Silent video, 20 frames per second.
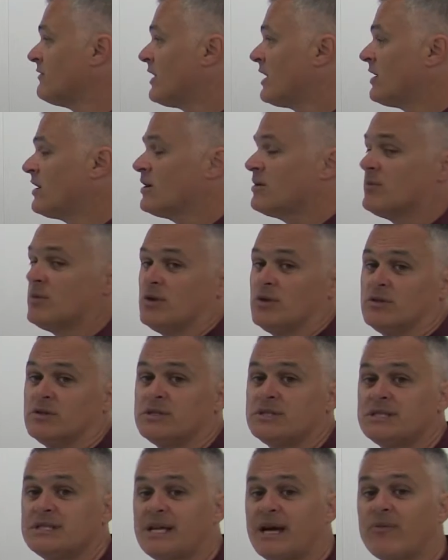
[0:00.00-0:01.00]
variable,
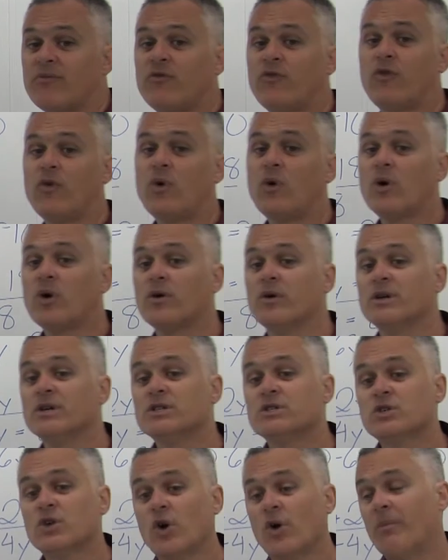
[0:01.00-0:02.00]
step four
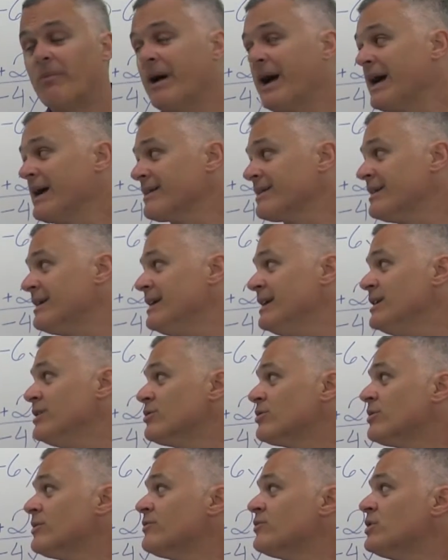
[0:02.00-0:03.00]
is go back to
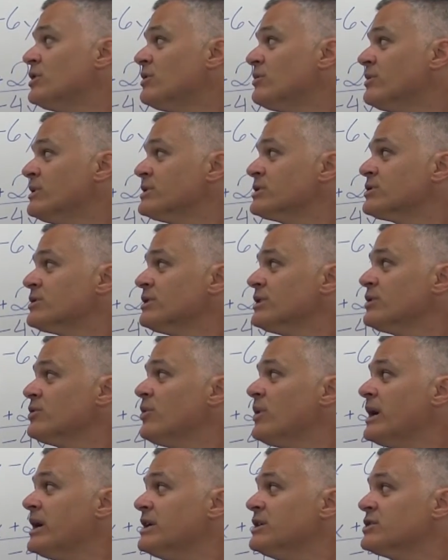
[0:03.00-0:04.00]
either of the original
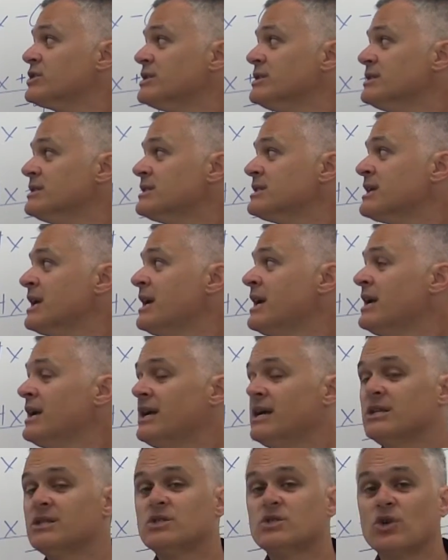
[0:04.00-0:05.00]
equations
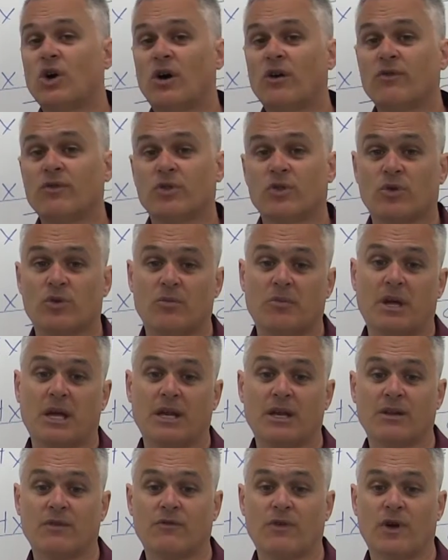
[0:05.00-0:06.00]
and solve for the
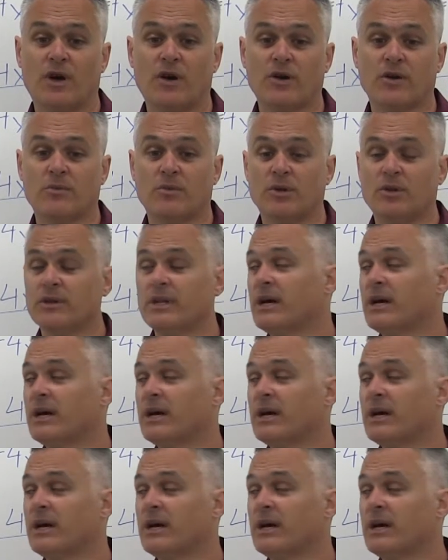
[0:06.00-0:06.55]
remaining variable.